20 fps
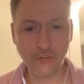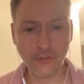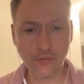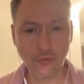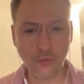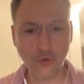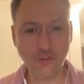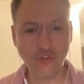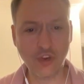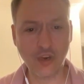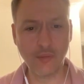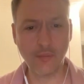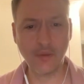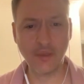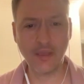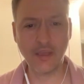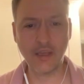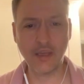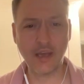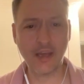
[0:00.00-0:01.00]
which can
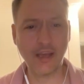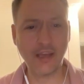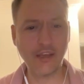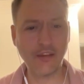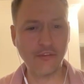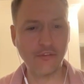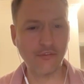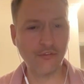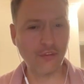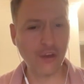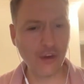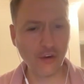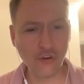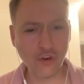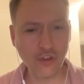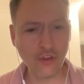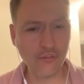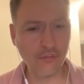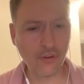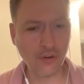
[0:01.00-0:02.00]
be a very,
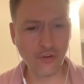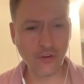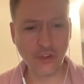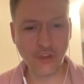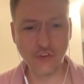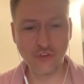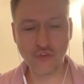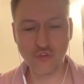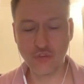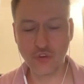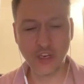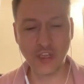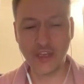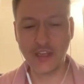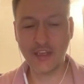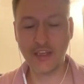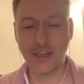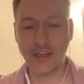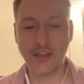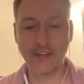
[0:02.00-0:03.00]
very
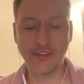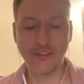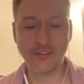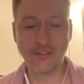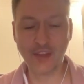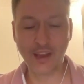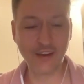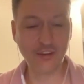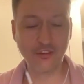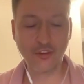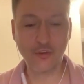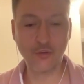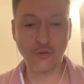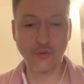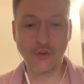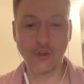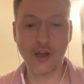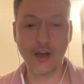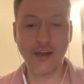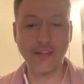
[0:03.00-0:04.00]
tricky and tactical
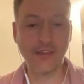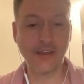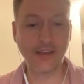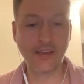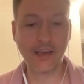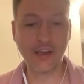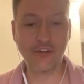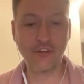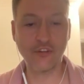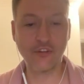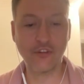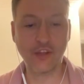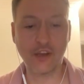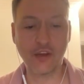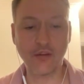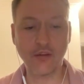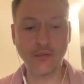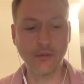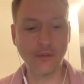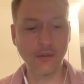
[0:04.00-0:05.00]
line that catches out
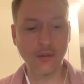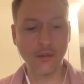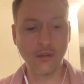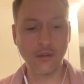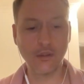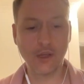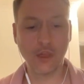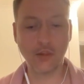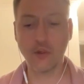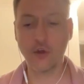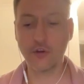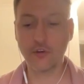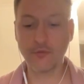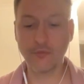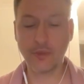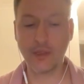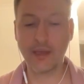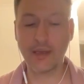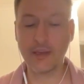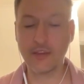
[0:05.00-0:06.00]
a lot of
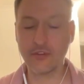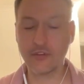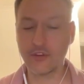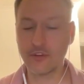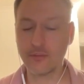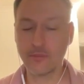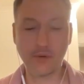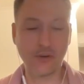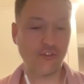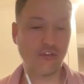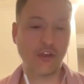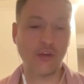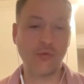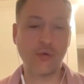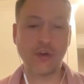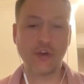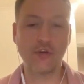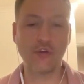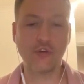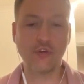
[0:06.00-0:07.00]
players, especially when
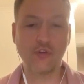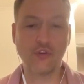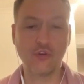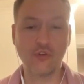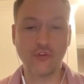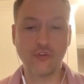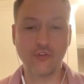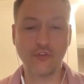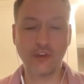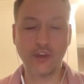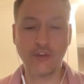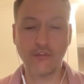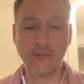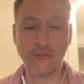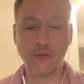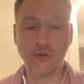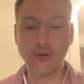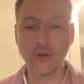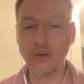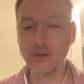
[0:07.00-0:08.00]
you're new to
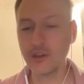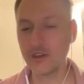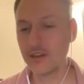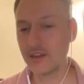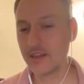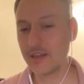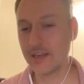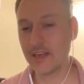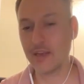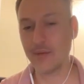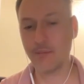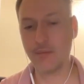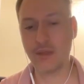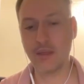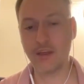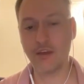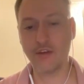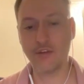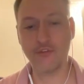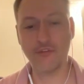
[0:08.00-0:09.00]
d4. It can be
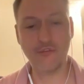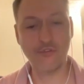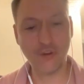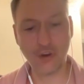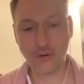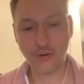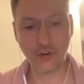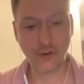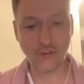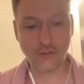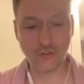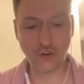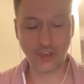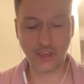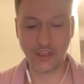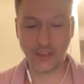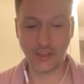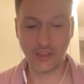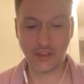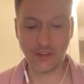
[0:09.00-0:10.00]
a very
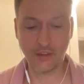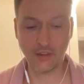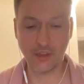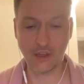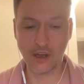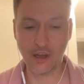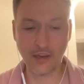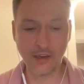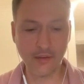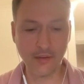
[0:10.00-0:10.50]
tricky line.